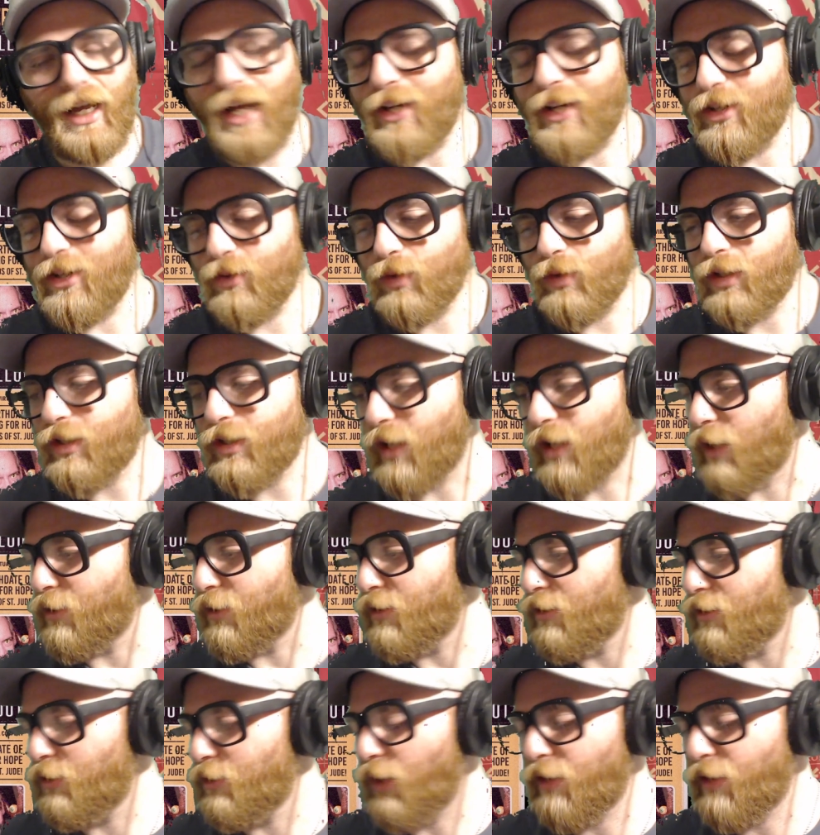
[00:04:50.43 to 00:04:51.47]
I should reach out
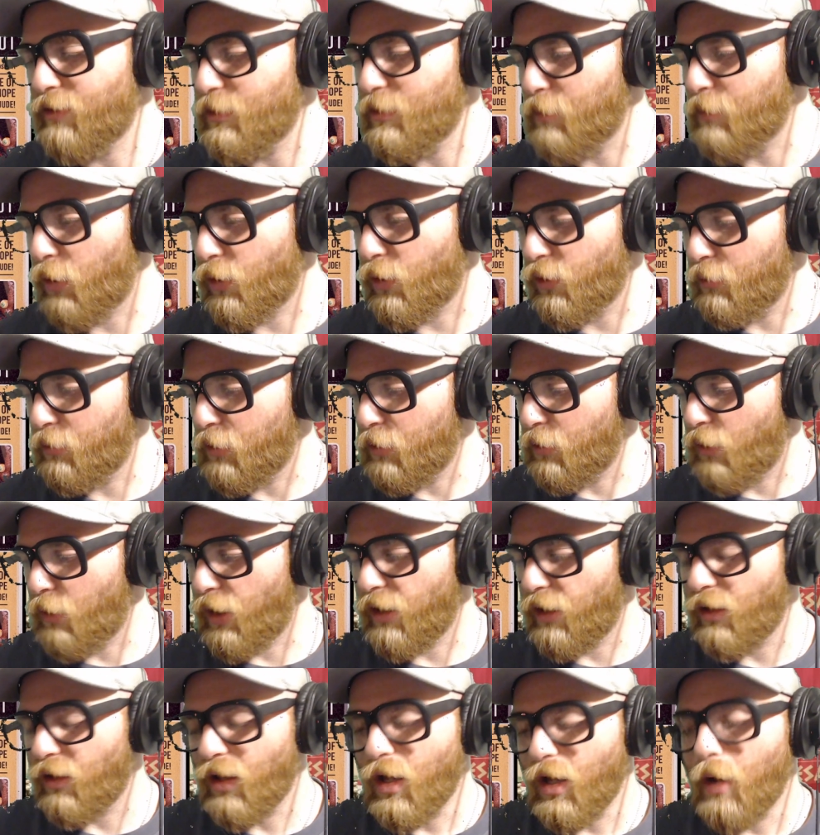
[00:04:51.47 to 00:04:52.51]
to the dude. I haven't spoken to him in a
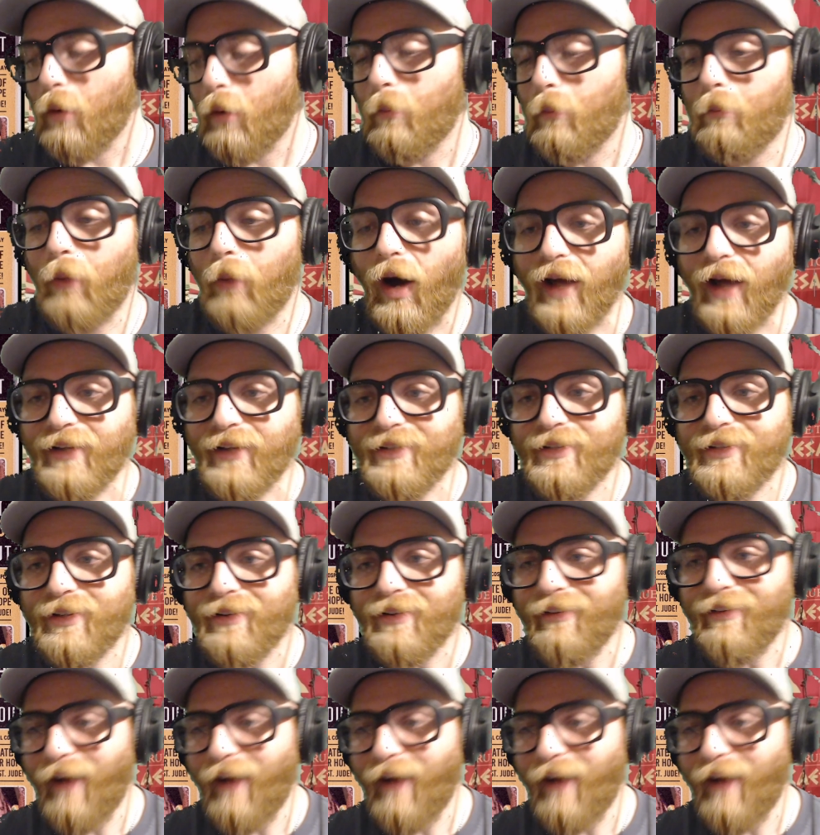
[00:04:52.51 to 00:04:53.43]
while. But,